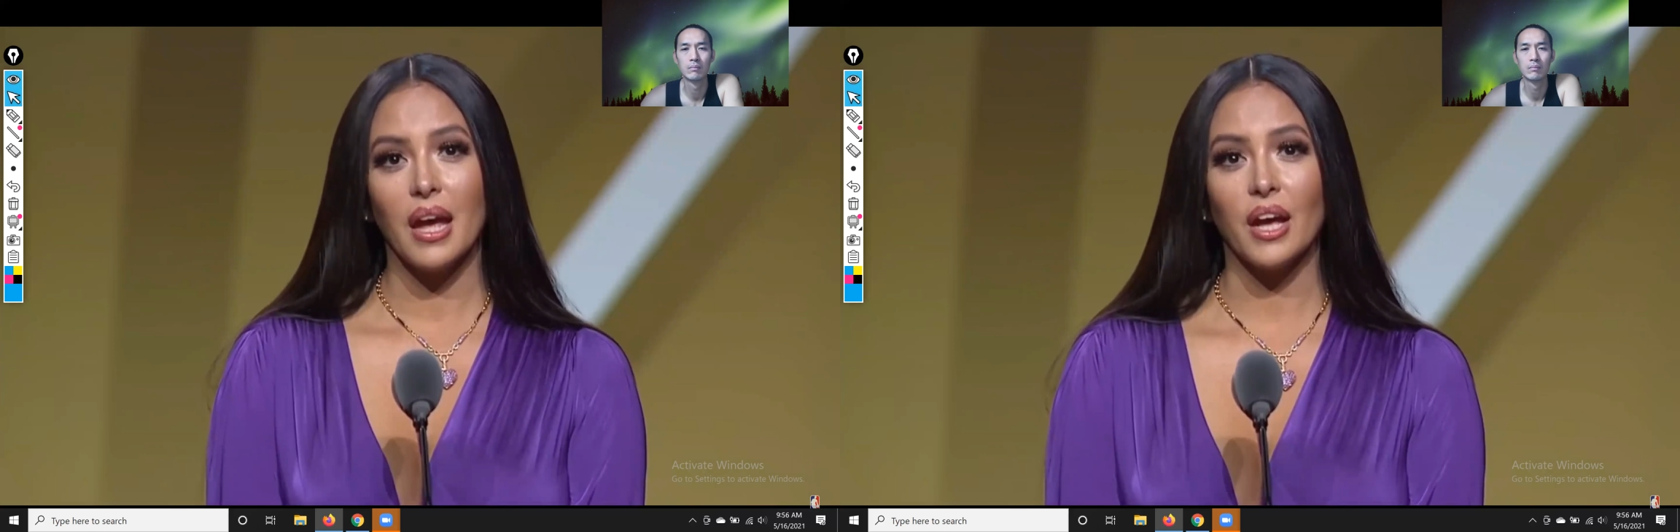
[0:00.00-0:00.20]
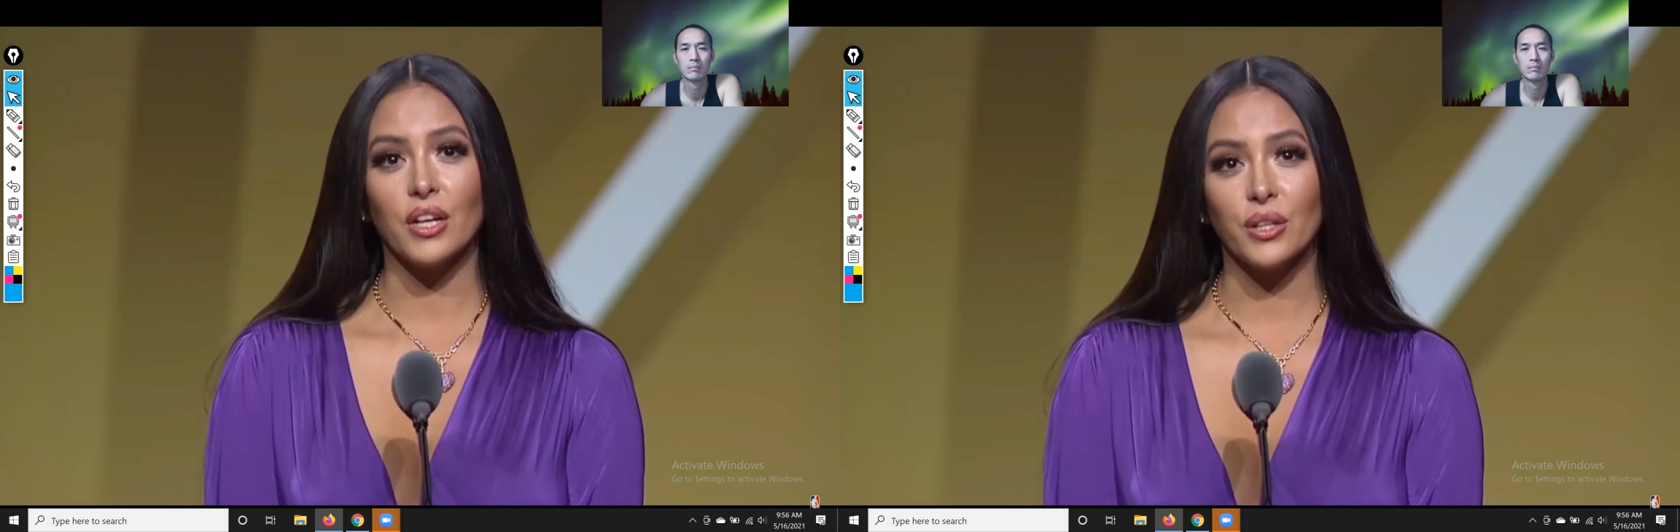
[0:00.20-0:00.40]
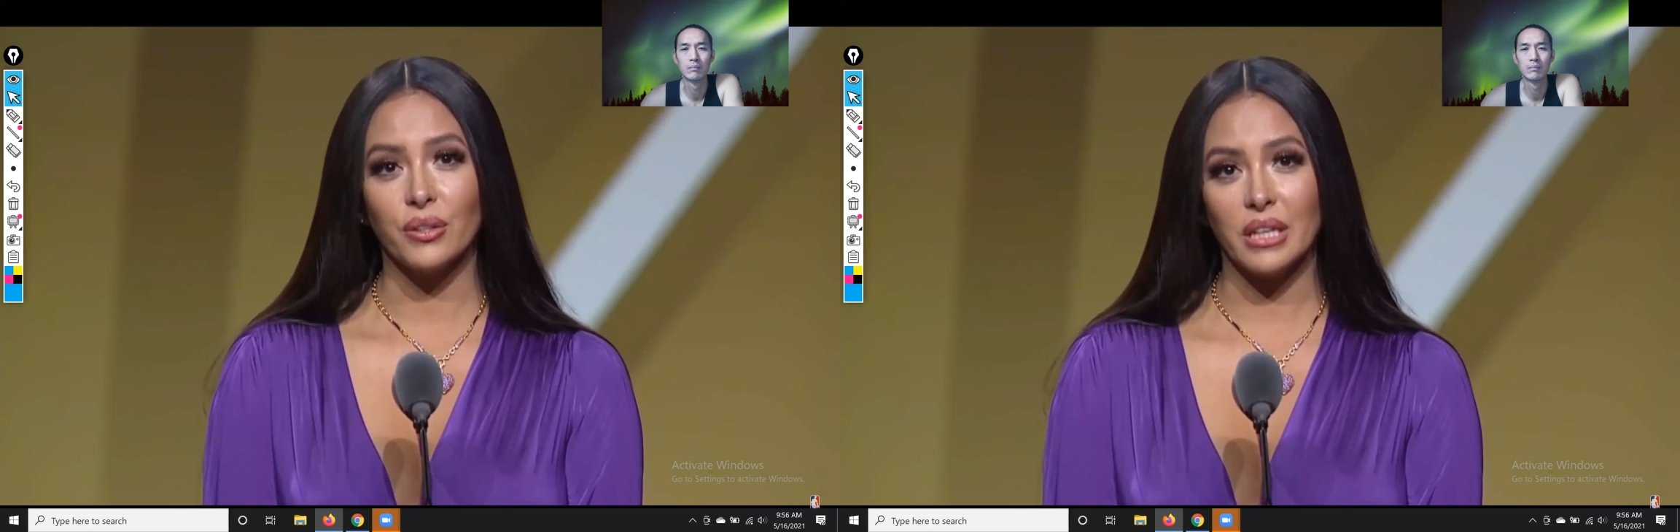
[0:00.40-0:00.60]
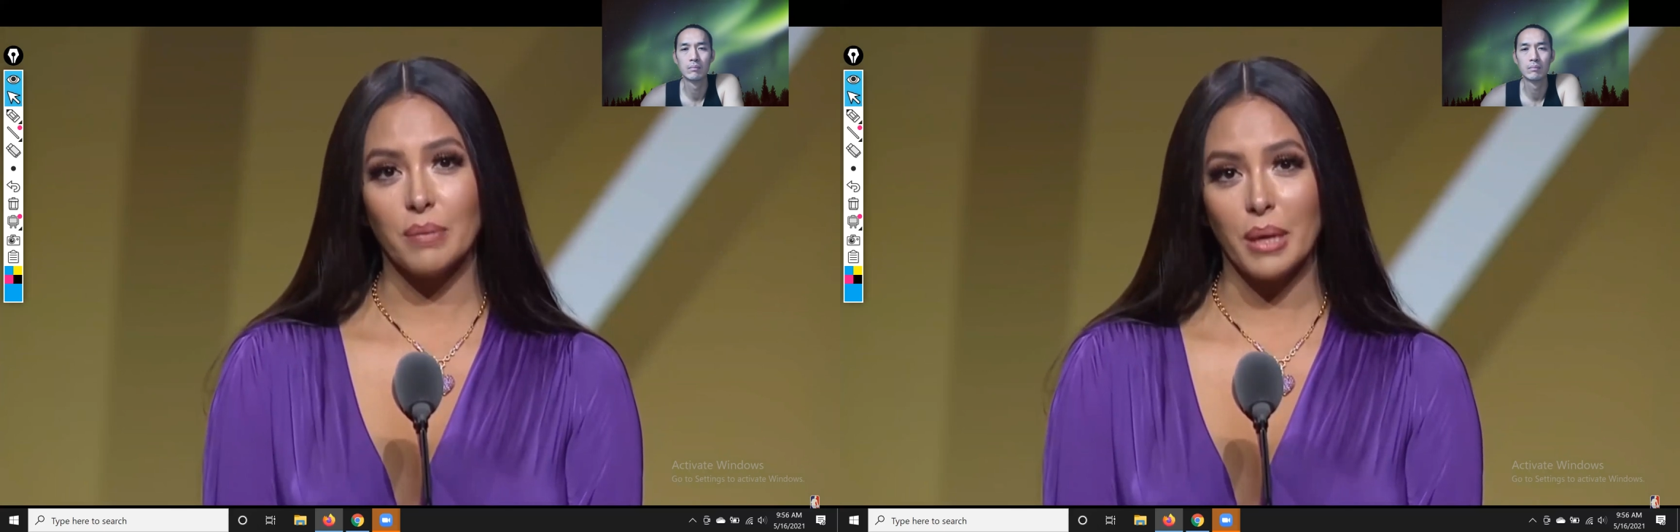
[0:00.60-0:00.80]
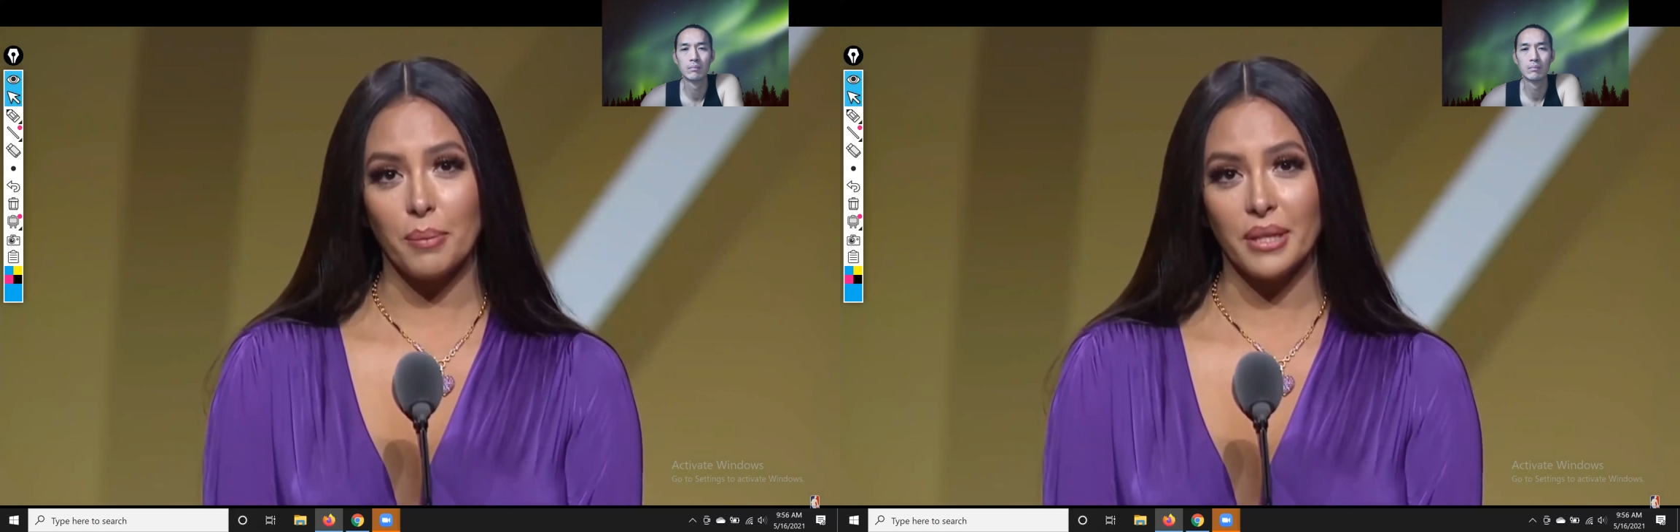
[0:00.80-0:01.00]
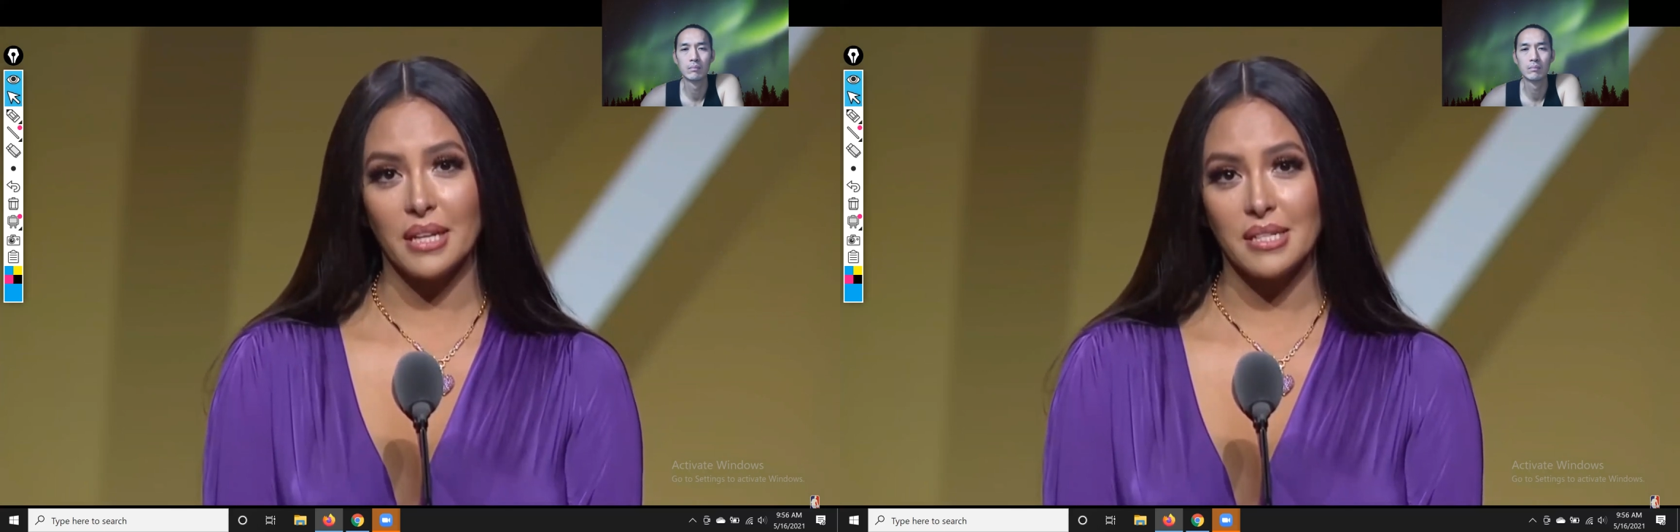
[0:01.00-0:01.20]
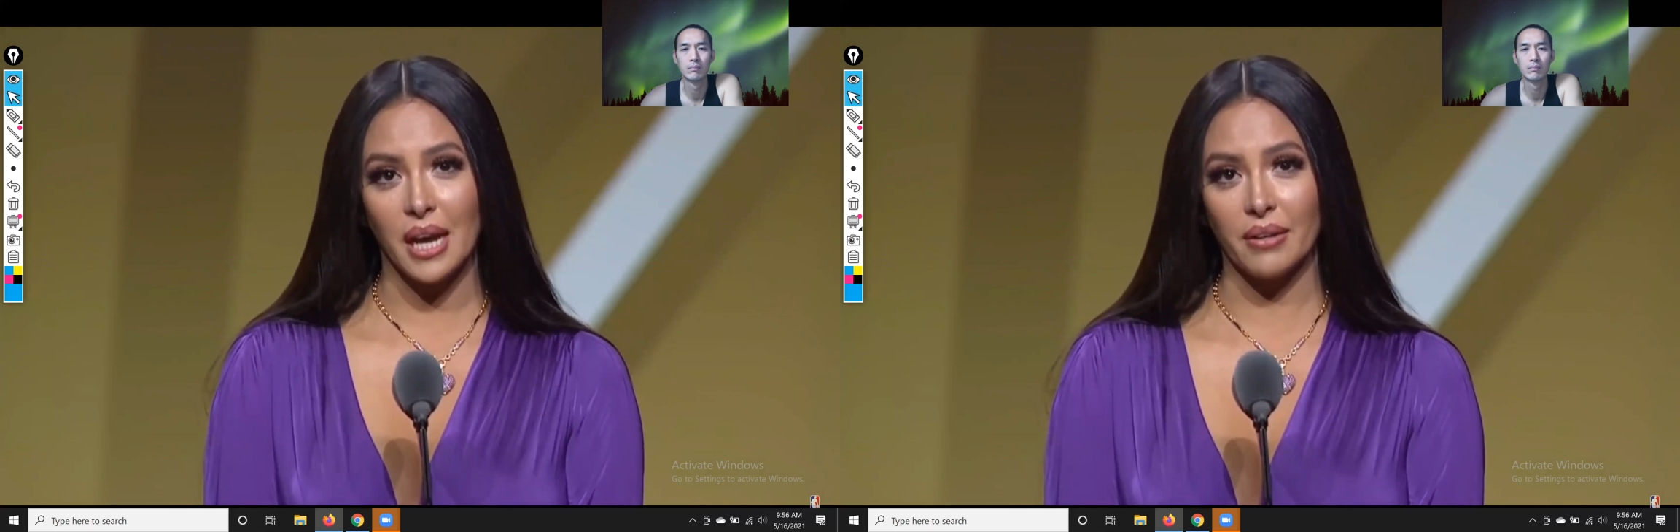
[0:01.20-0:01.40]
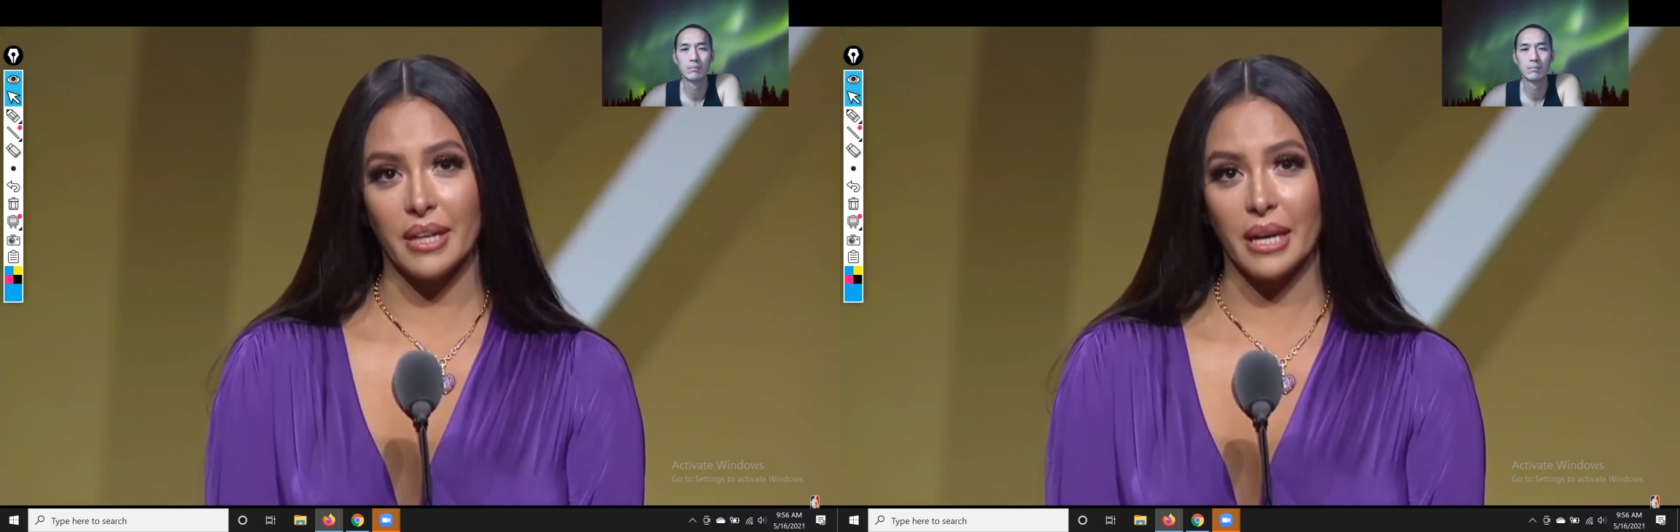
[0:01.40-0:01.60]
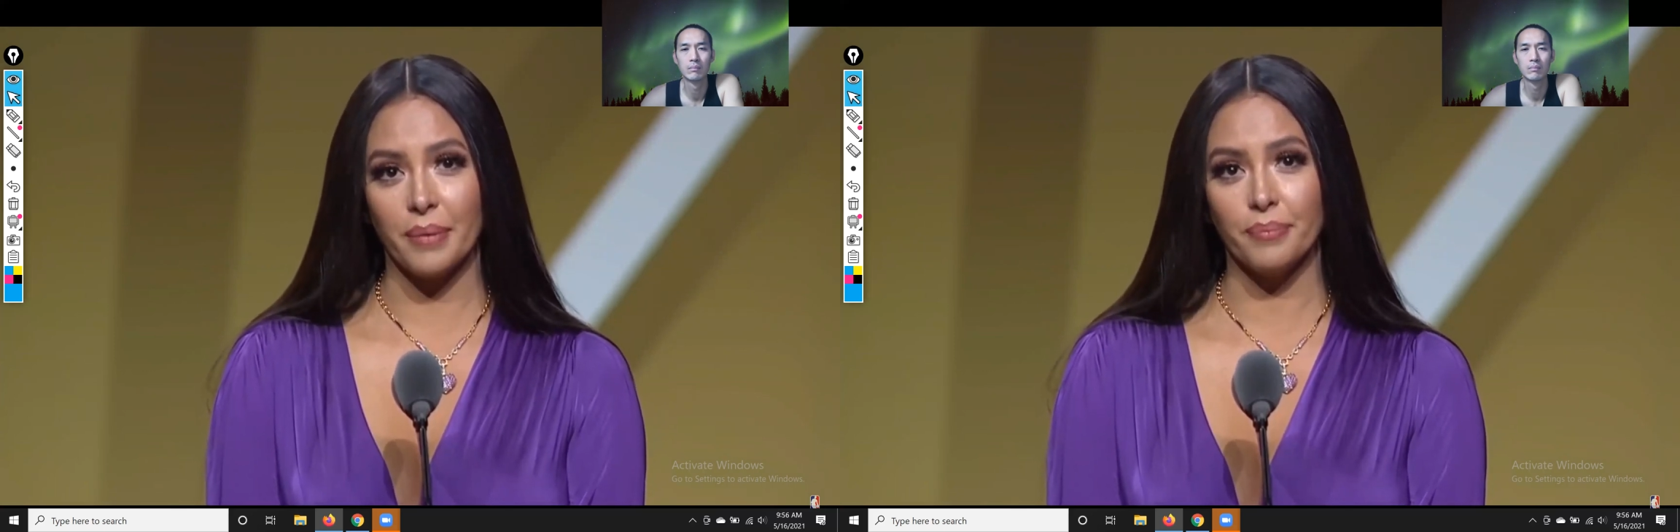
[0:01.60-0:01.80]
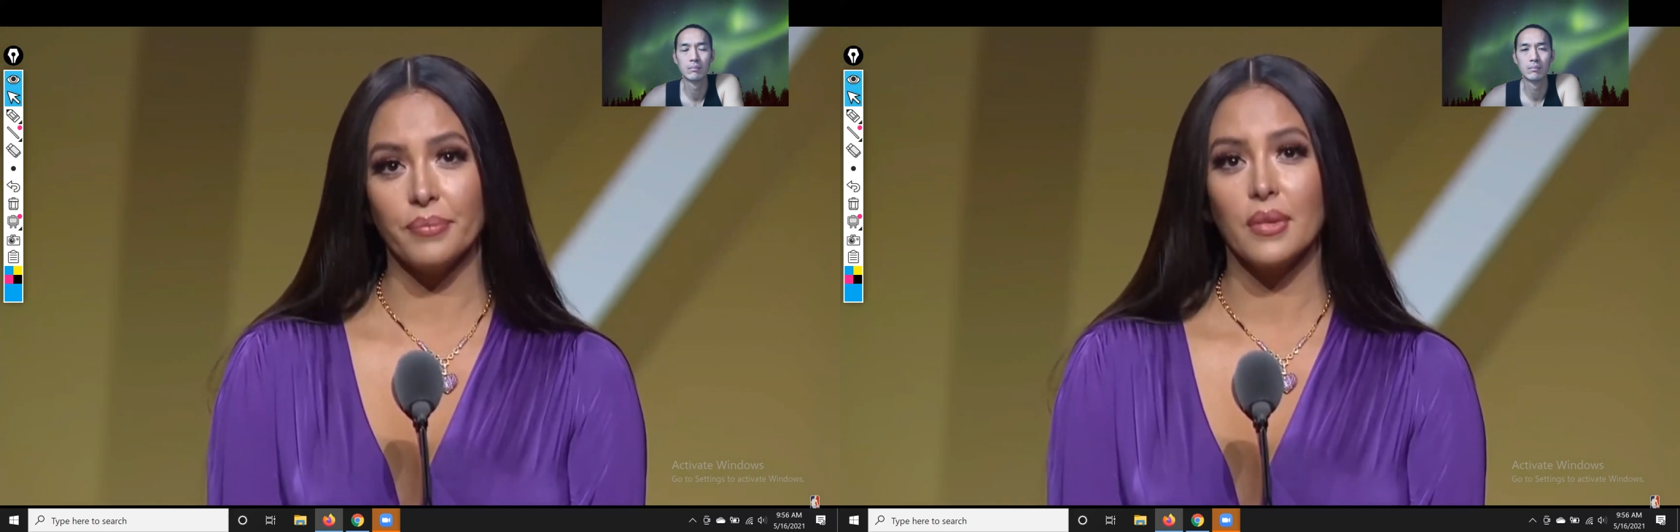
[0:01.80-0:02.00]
including the people that doubted him